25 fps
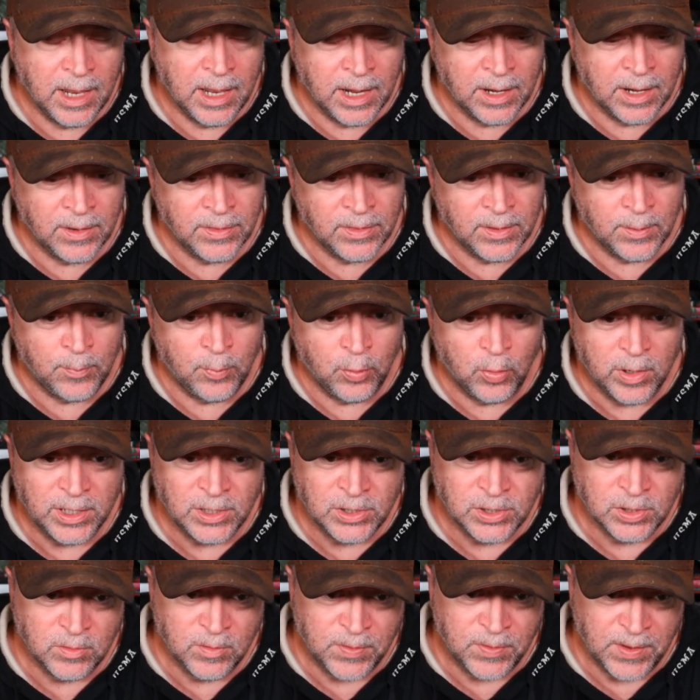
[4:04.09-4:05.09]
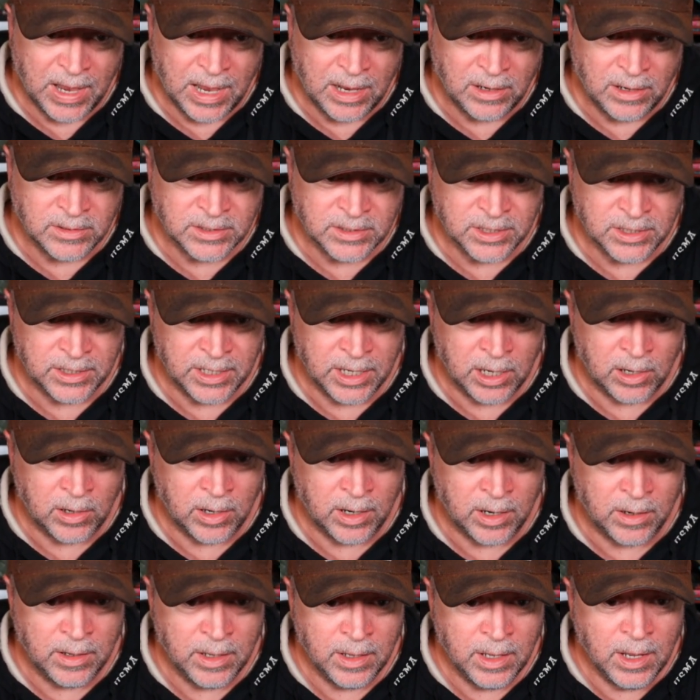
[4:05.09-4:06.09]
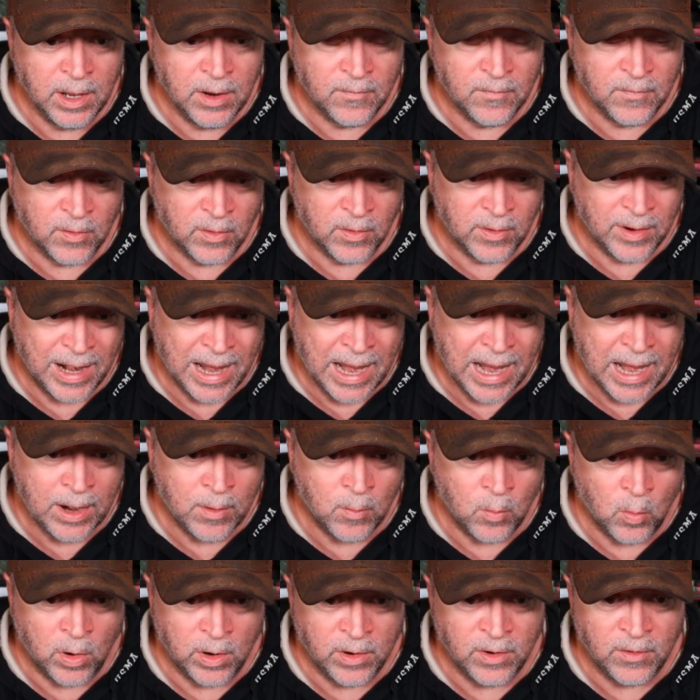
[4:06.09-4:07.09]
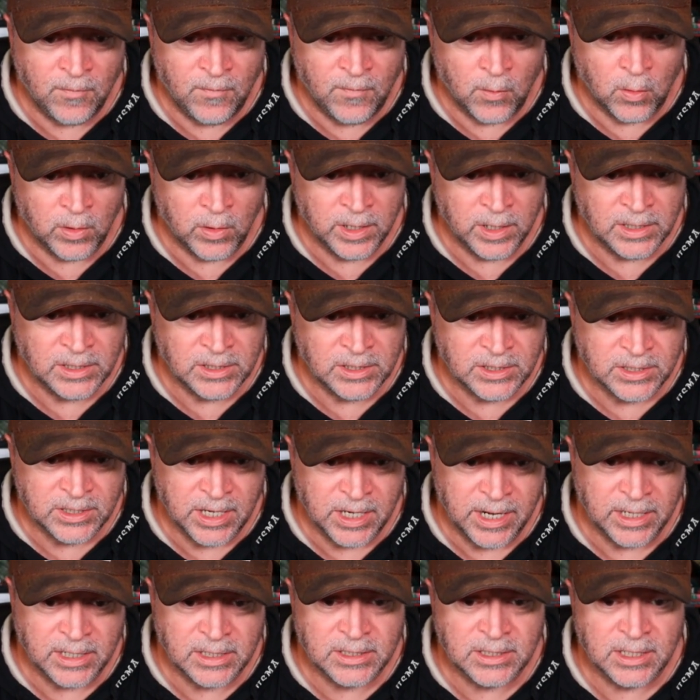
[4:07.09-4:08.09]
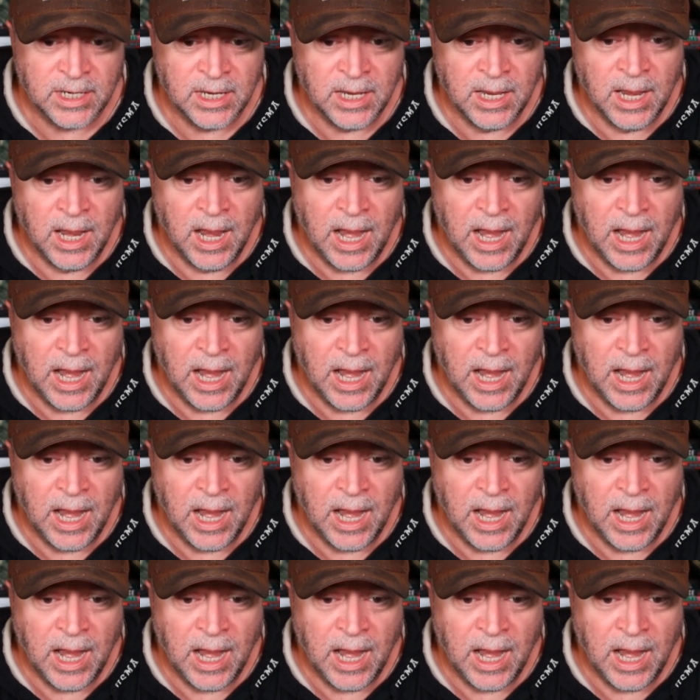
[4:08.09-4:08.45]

In the pre-2000 era, for an A, 1 to 46.